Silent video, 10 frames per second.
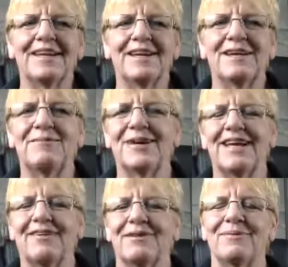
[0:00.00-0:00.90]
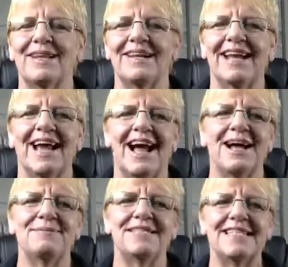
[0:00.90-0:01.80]
Good morning, everyone.
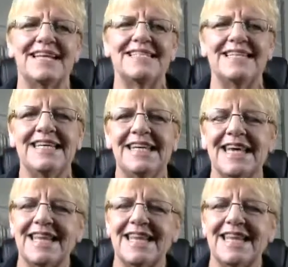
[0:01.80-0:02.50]
I'm Stacy.